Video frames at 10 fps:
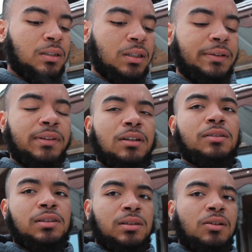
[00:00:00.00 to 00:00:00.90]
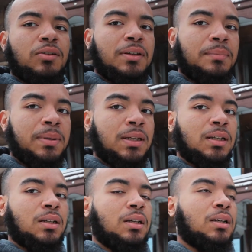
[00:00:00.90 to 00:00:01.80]
Even though snow can be
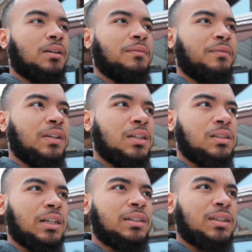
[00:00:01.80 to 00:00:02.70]
an inconvenience at